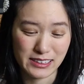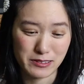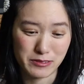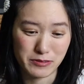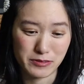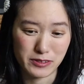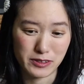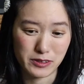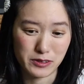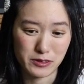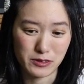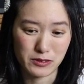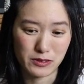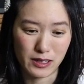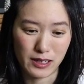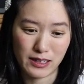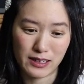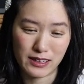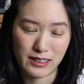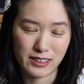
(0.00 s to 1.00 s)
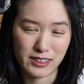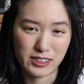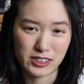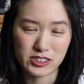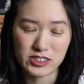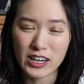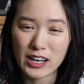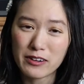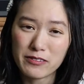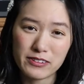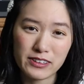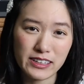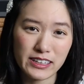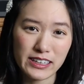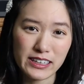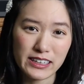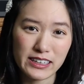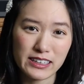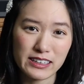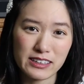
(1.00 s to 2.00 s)
if you are
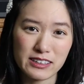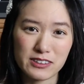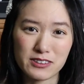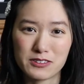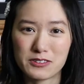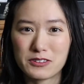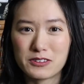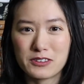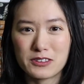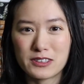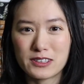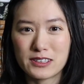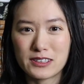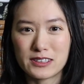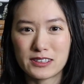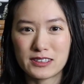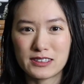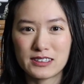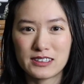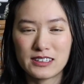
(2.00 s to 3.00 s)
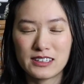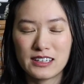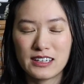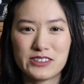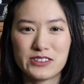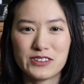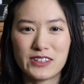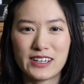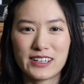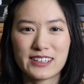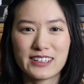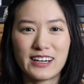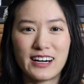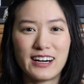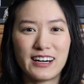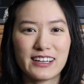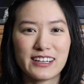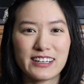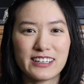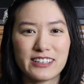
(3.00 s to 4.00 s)
traveling or you are
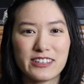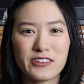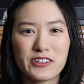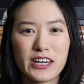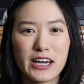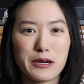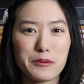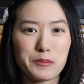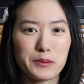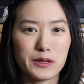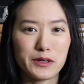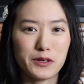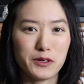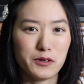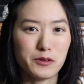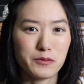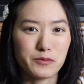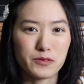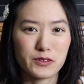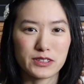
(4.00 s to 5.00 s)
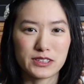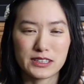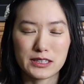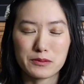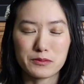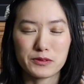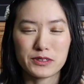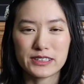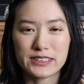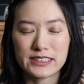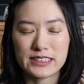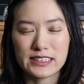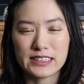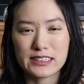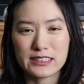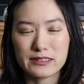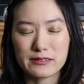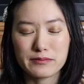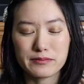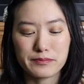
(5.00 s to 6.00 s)
gone and you can't be home for some
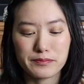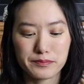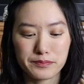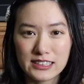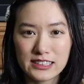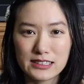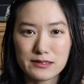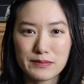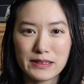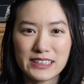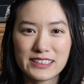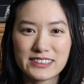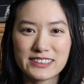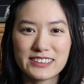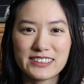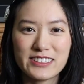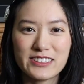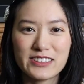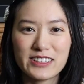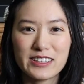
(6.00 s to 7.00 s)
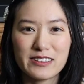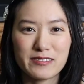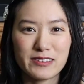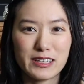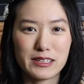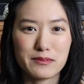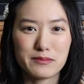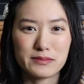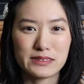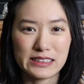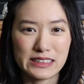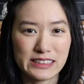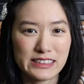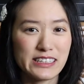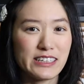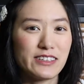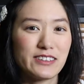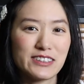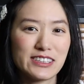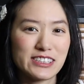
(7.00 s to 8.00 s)
reason. Just make sure you give them
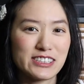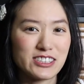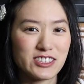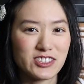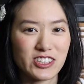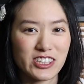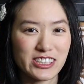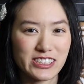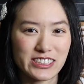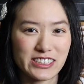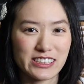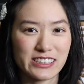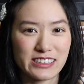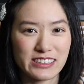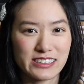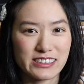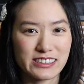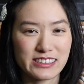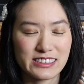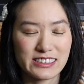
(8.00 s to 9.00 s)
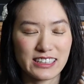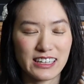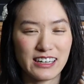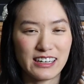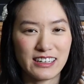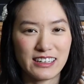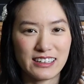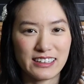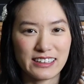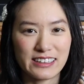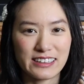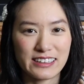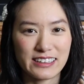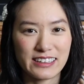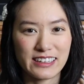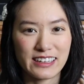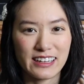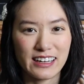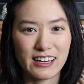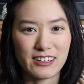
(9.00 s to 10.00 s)
detailed instructions on
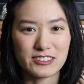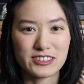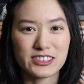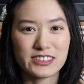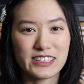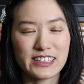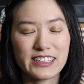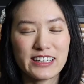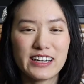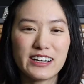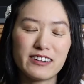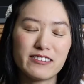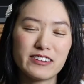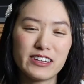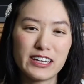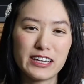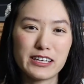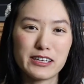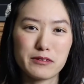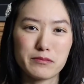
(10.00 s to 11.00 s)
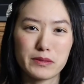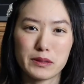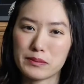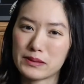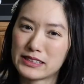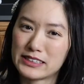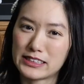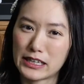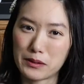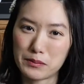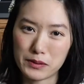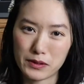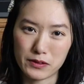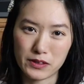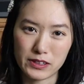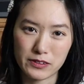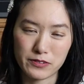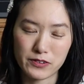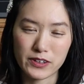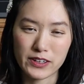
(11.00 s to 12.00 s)
how to take care of them, maybe demo
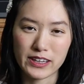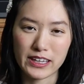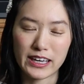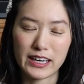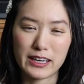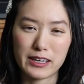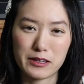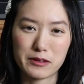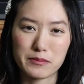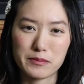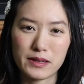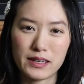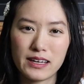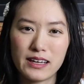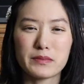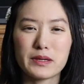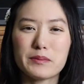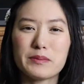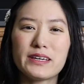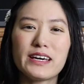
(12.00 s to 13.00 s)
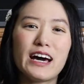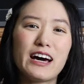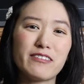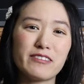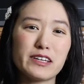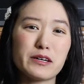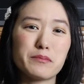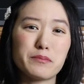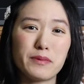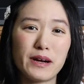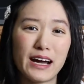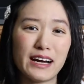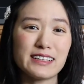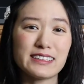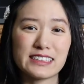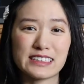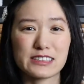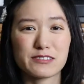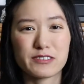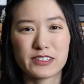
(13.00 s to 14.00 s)
it for them, maybe have them practice
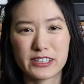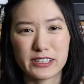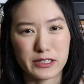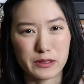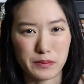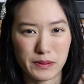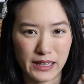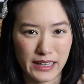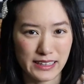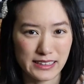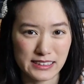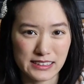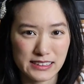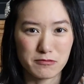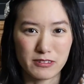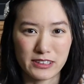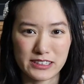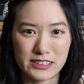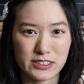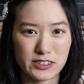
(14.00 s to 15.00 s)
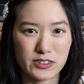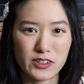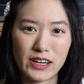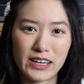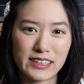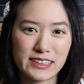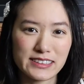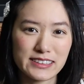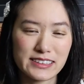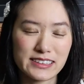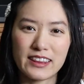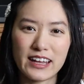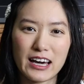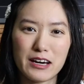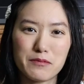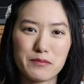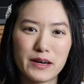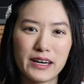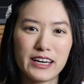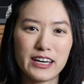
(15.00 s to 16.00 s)
practice with your plants once or twice.
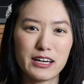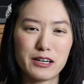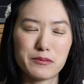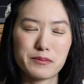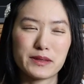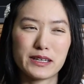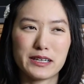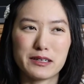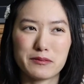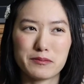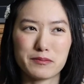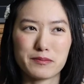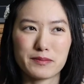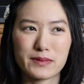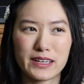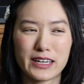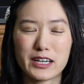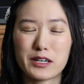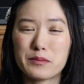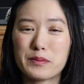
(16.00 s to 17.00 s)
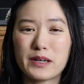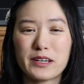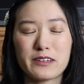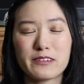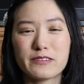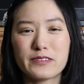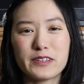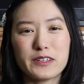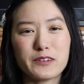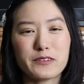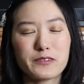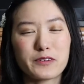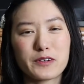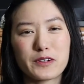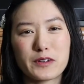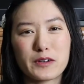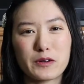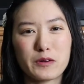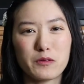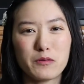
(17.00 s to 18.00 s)
That might help them get a better feel
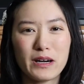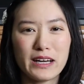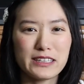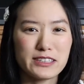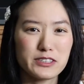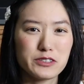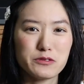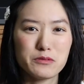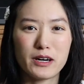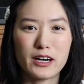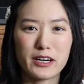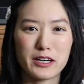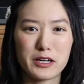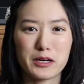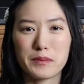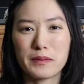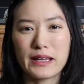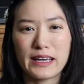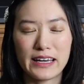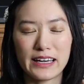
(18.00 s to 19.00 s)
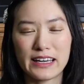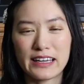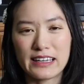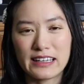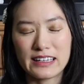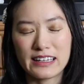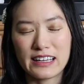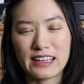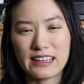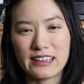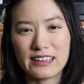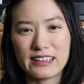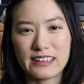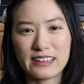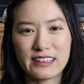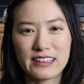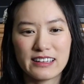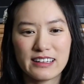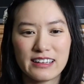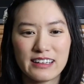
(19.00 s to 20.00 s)
for when to water a plant
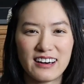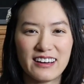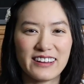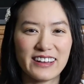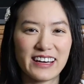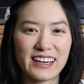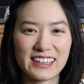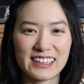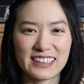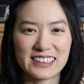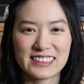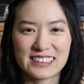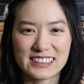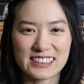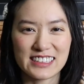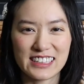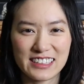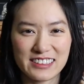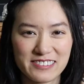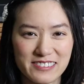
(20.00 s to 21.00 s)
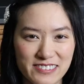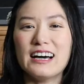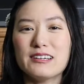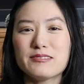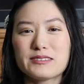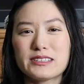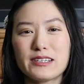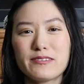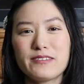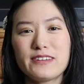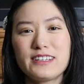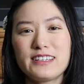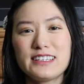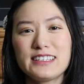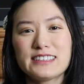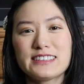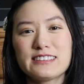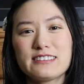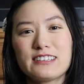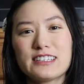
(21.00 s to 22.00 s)
and all that good stuff. I'm
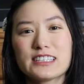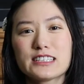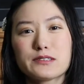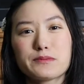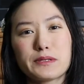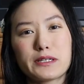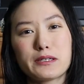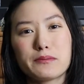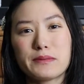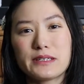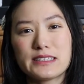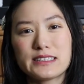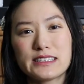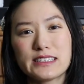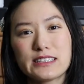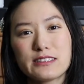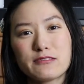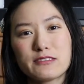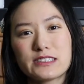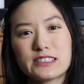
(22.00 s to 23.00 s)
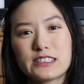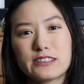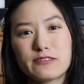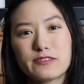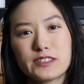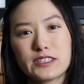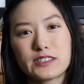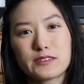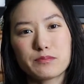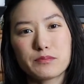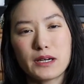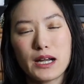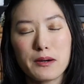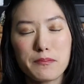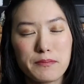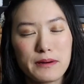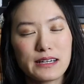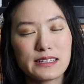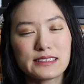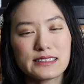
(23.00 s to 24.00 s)
definitely still experimenting with different
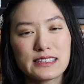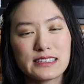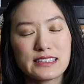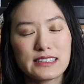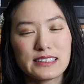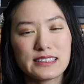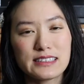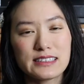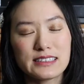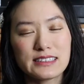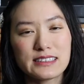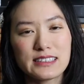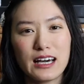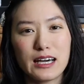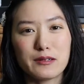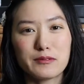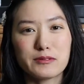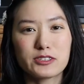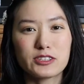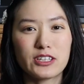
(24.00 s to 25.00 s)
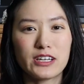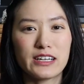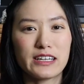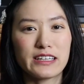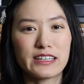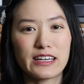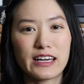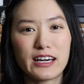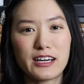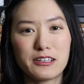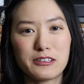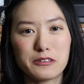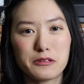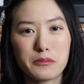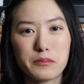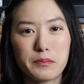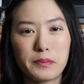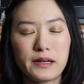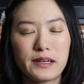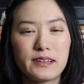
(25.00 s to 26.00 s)
prop boxes. I'm trying
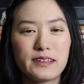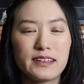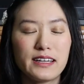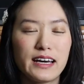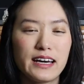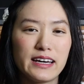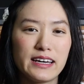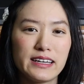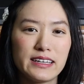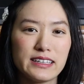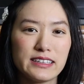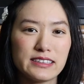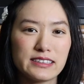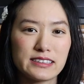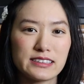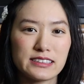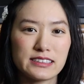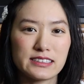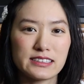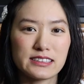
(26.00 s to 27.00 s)
out perlite.